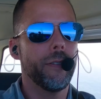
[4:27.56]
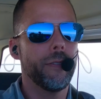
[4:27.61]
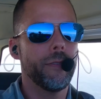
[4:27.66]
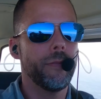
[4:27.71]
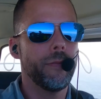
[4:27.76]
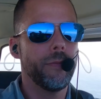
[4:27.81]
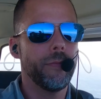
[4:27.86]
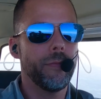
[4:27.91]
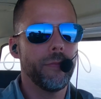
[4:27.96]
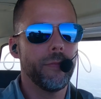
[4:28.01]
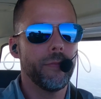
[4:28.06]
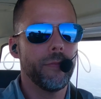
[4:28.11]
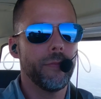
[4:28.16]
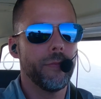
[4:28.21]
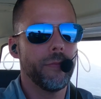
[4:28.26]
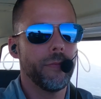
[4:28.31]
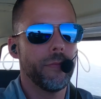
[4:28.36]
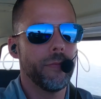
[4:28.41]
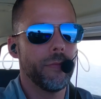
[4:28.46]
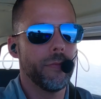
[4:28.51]

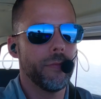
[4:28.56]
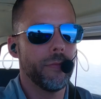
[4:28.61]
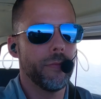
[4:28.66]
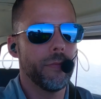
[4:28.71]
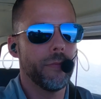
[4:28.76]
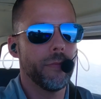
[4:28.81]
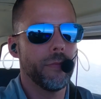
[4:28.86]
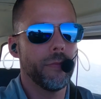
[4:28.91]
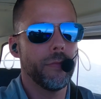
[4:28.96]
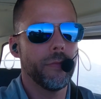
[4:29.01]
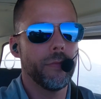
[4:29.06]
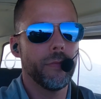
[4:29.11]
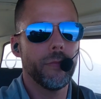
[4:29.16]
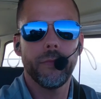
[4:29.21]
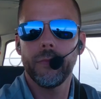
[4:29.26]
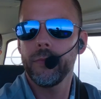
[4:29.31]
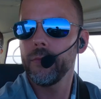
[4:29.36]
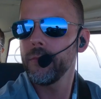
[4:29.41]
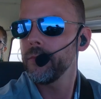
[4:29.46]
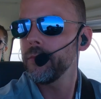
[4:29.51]

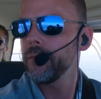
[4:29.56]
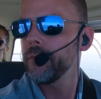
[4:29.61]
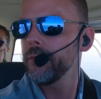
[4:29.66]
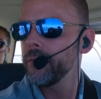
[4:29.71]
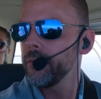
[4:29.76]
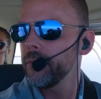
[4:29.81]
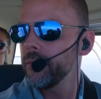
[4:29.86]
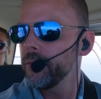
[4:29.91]
(silent)